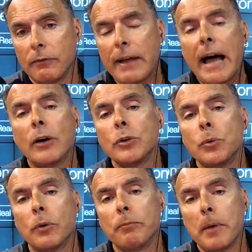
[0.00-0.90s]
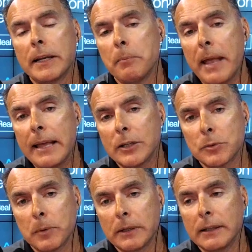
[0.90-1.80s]
value of money
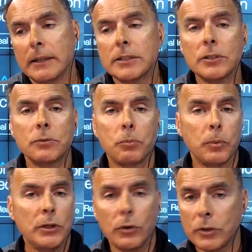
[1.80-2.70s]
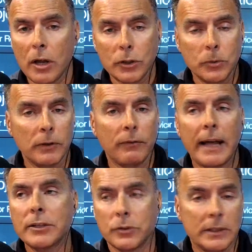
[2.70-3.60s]
management. And this is when you go talk to an
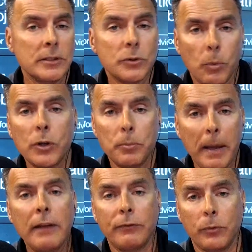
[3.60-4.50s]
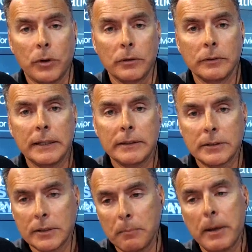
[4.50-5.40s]
advisor, this is what you pay for, is
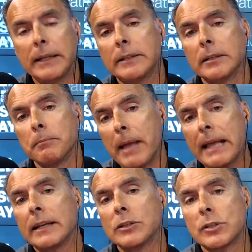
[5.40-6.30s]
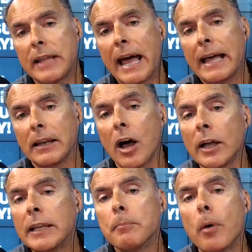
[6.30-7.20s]
somebody to manage that
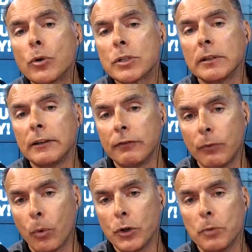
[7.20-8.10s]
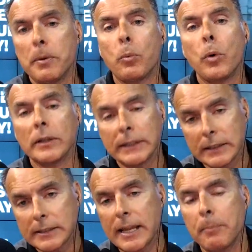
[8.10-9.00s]
unemotionally for you, be willing
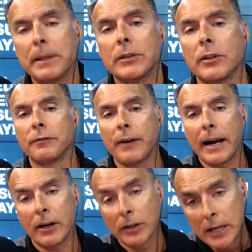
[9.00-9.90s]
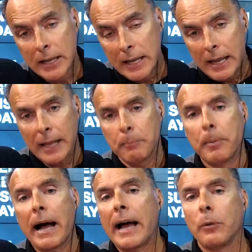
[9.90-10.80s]
to step into fire and
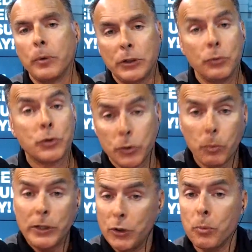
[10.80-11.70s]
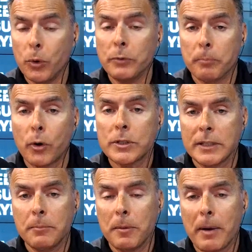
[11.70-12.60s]
buy when you wouldn't
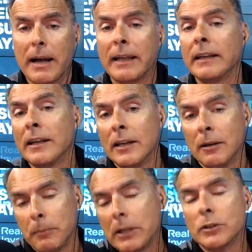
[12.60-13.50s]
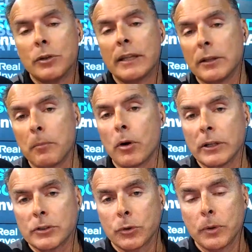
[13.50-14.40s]
personally be buying because you think the
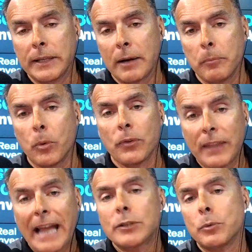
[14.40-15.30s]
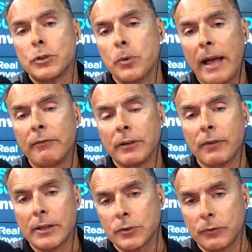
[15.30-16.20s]
markets are going down more. That's what you have an
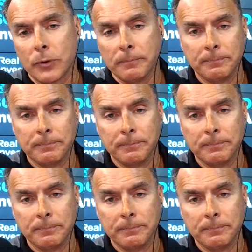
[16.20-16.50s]
advisor for.